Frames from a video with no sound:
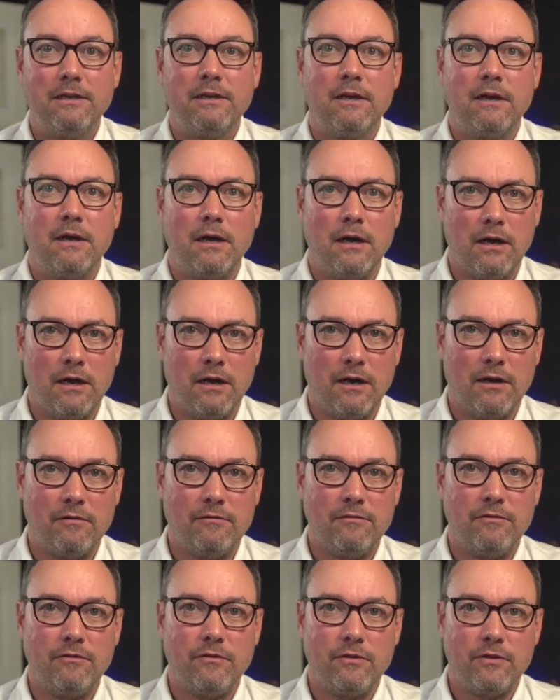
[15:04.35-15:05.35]

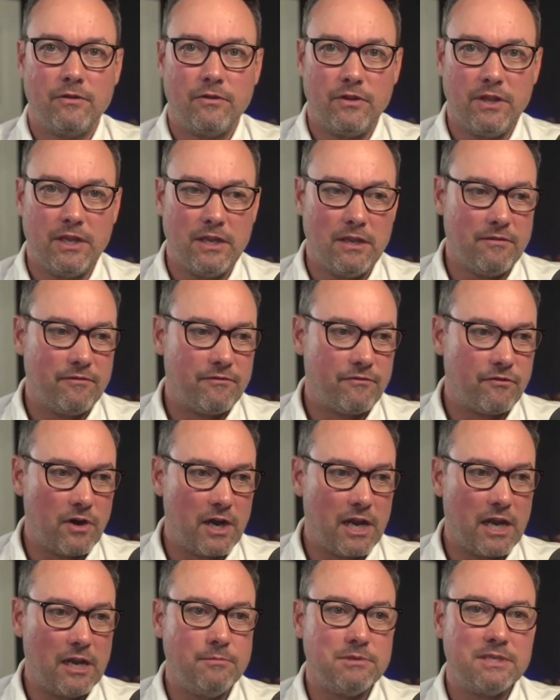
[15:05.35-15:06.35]
of the
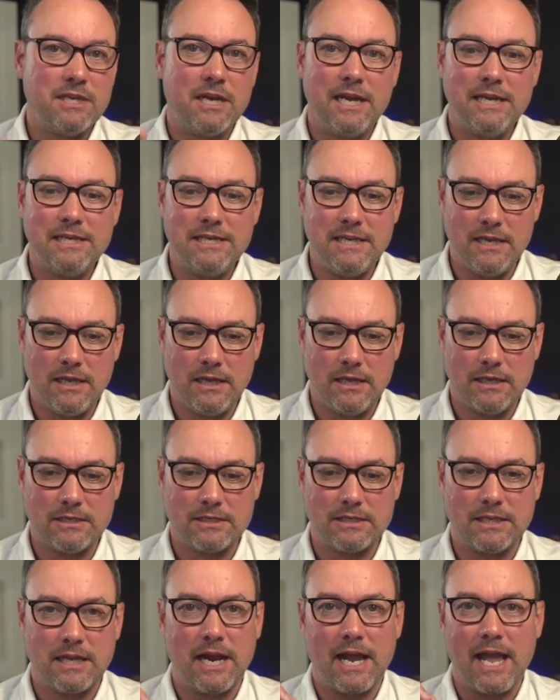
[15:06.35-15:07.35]
frames and ideas that
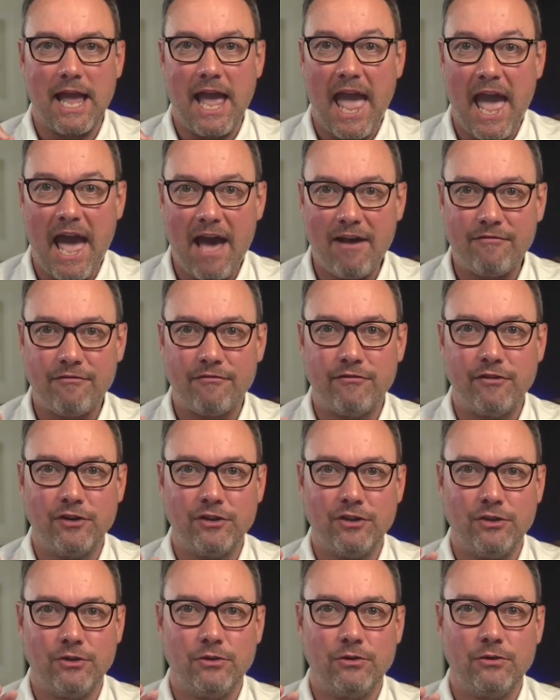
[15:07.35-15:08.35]
I have for
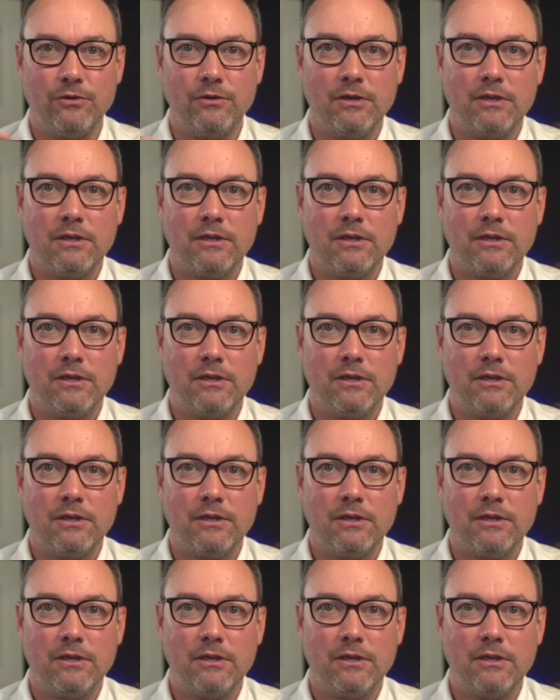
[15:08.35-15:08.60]
you